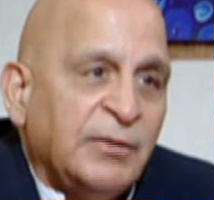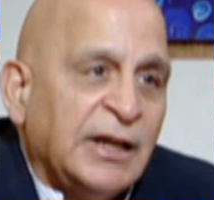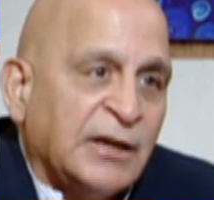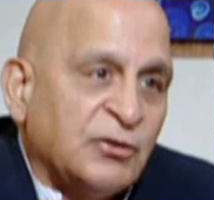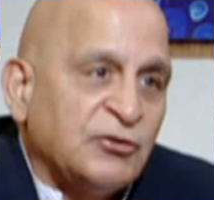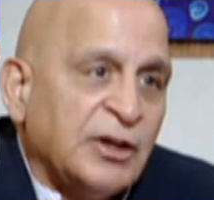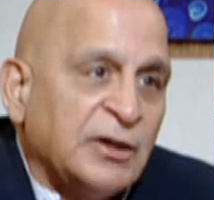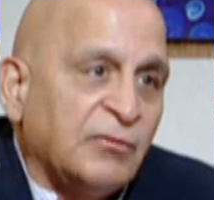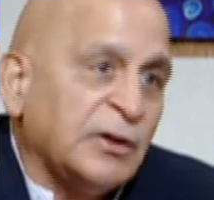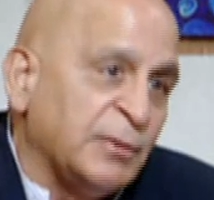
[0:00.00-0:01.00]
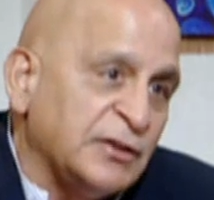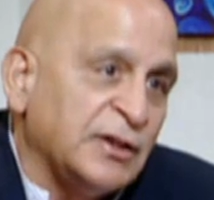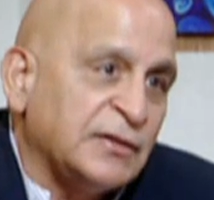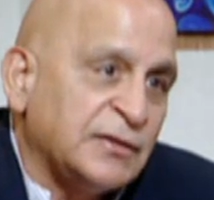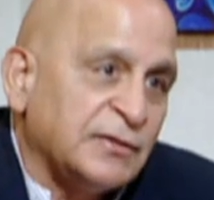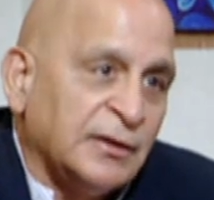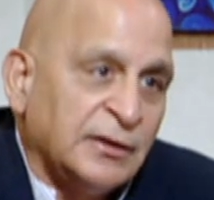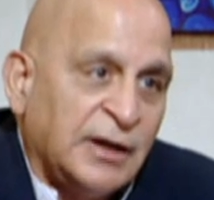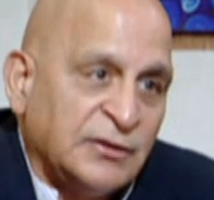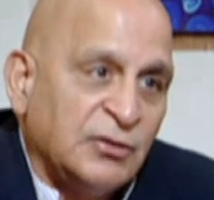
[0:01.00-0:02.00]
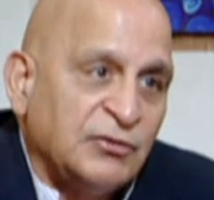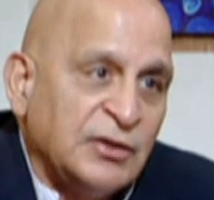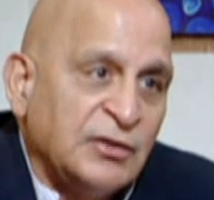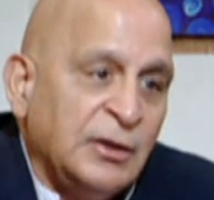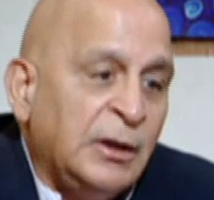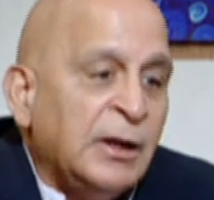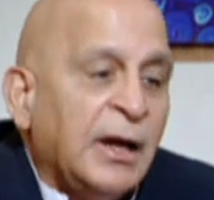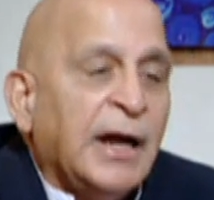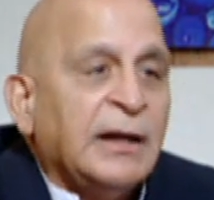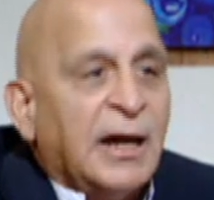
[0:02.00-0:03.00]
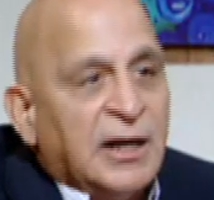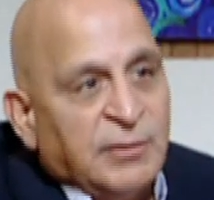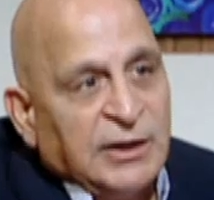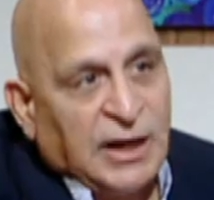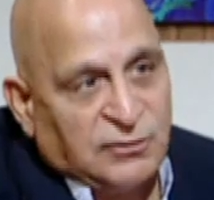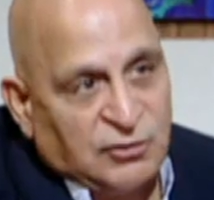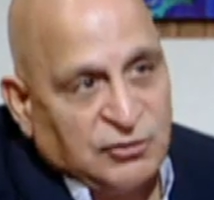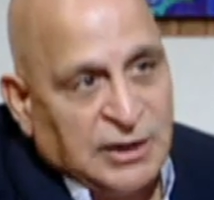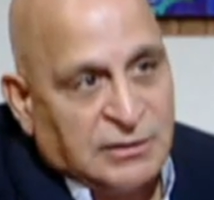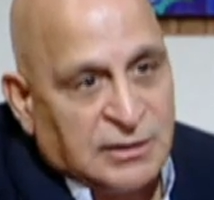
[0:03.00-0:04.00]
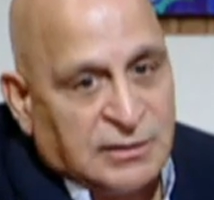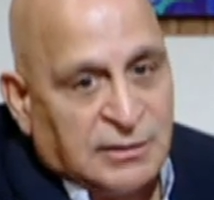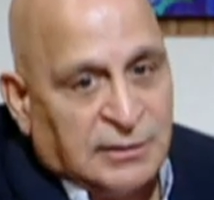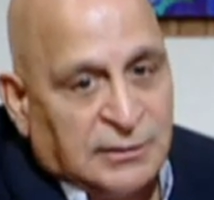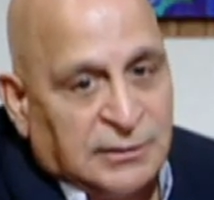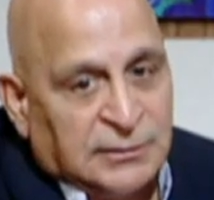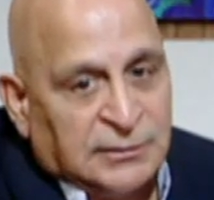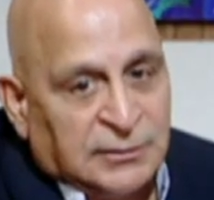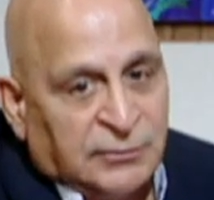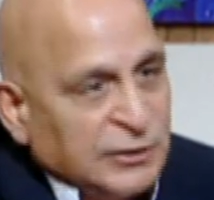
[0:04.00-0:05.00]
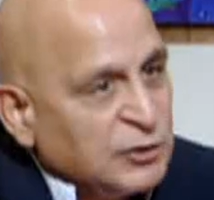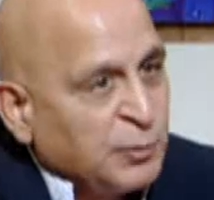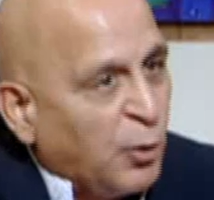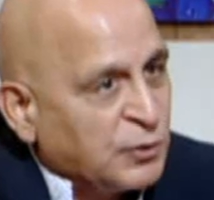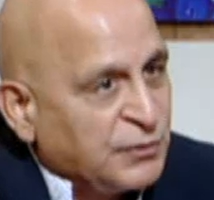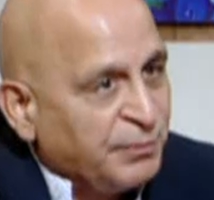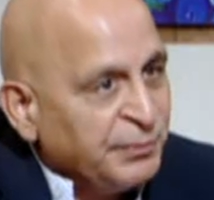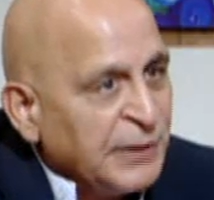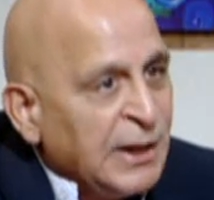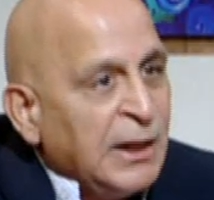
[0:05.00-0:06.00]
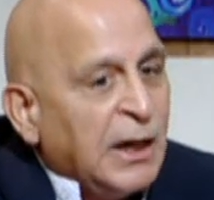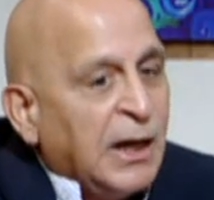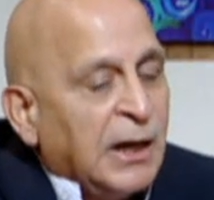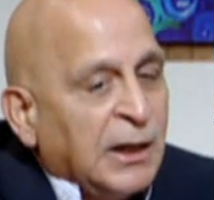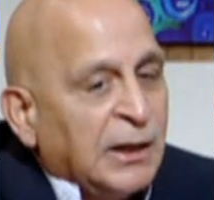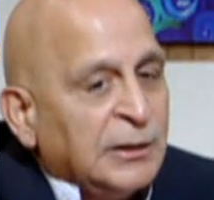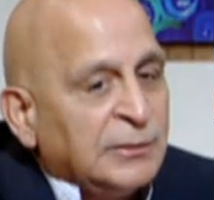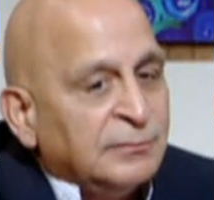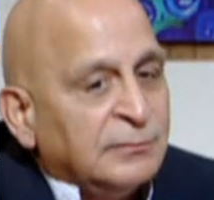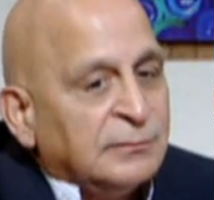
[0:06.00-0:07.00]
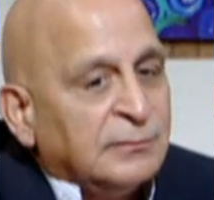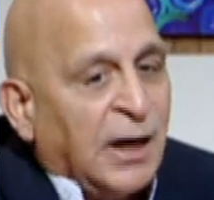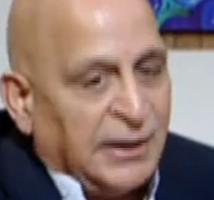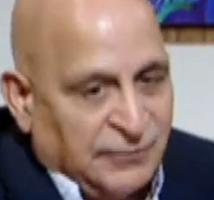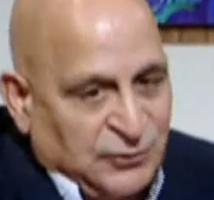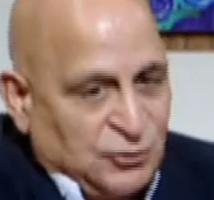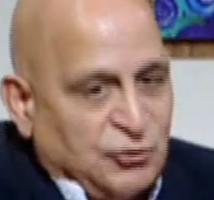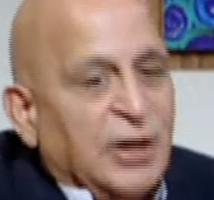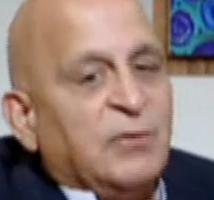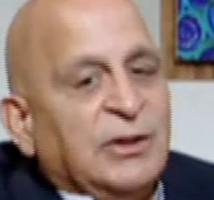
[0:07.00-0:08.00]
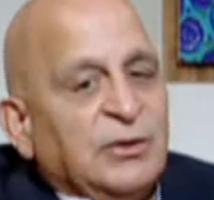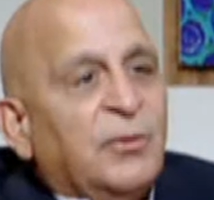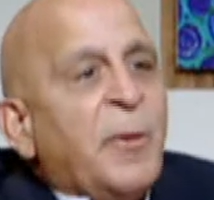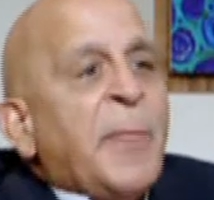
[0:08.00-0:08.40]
been associated with business uh, association and I had been associated uh, with sports. Mm -hmm. to share with you,